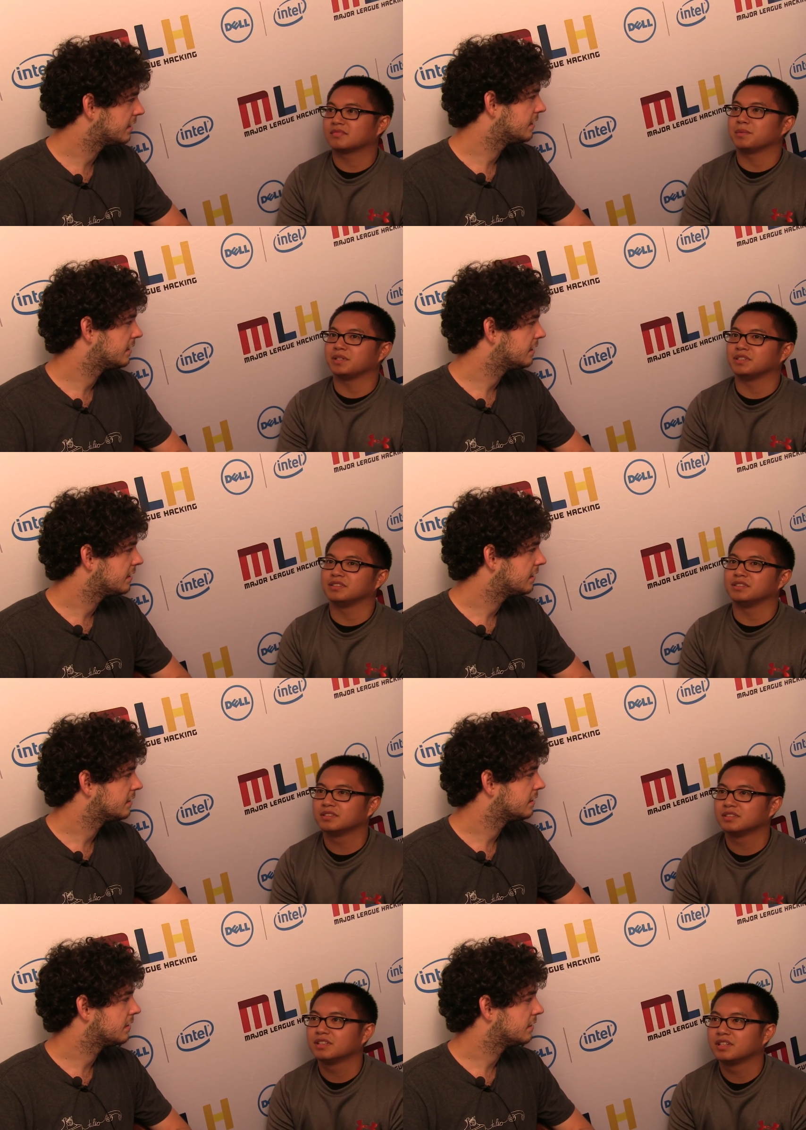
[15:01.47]
Speaker 1: i mean
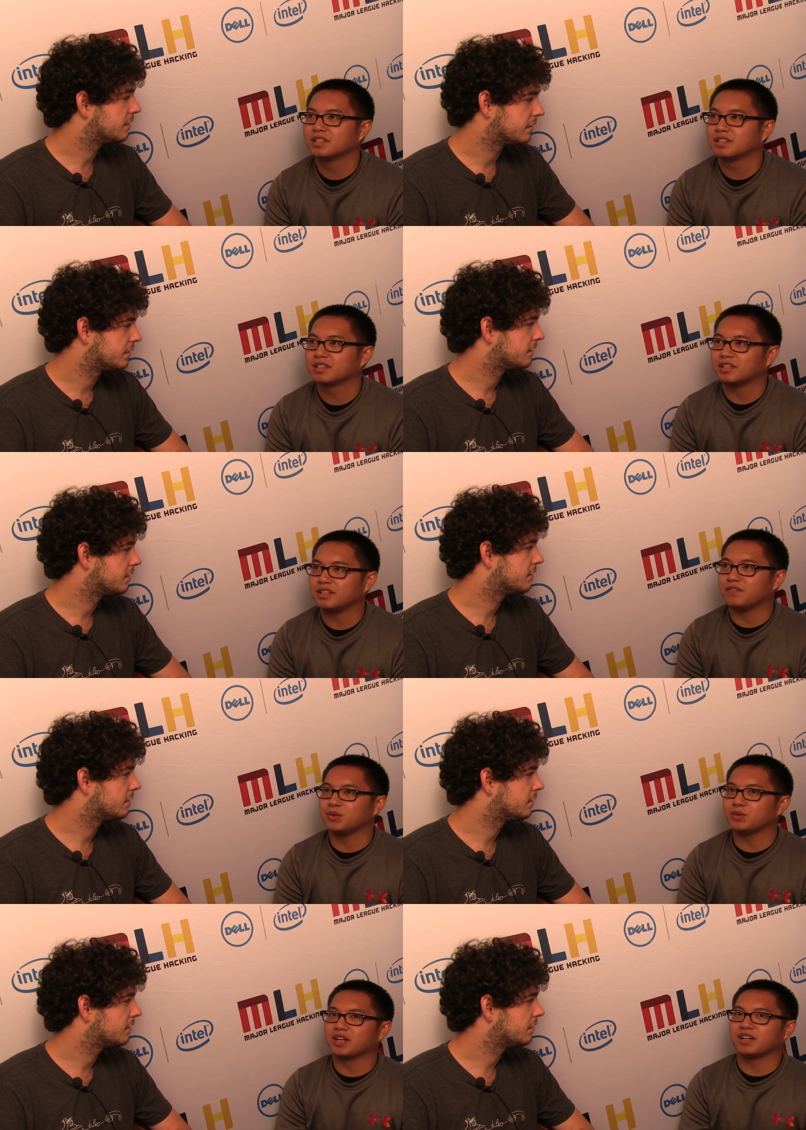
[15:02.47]
if
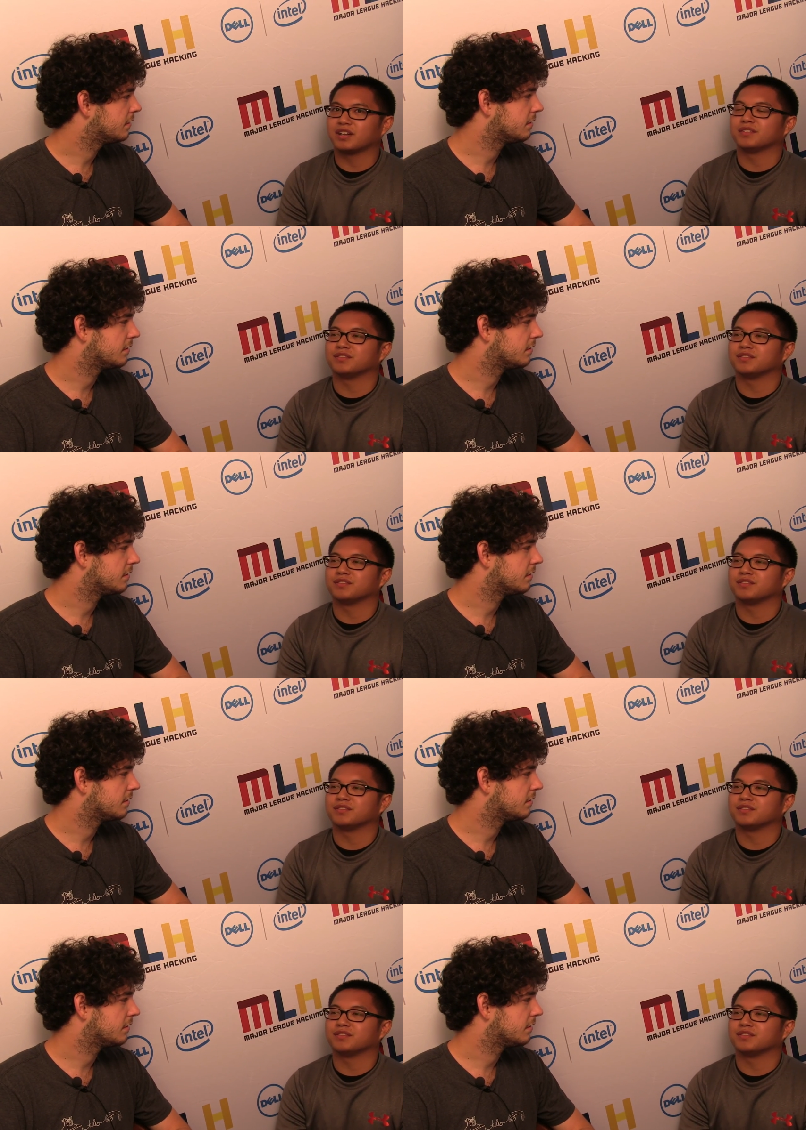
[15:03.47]
you have